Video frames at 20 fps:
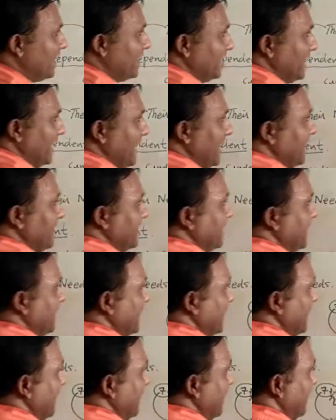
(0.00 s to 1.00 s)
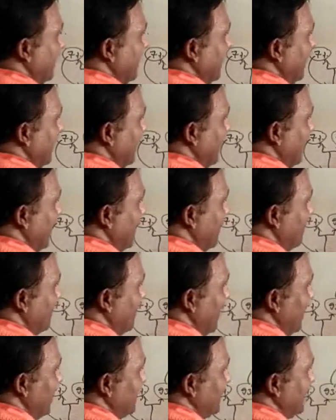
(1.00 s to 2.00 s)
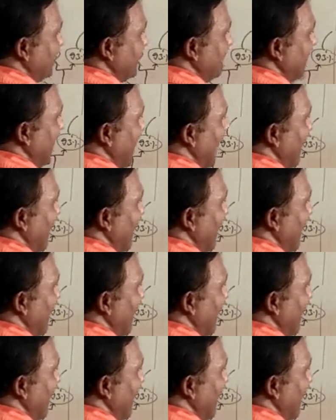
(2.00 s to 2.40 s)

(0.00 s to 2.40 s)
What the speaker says: These countries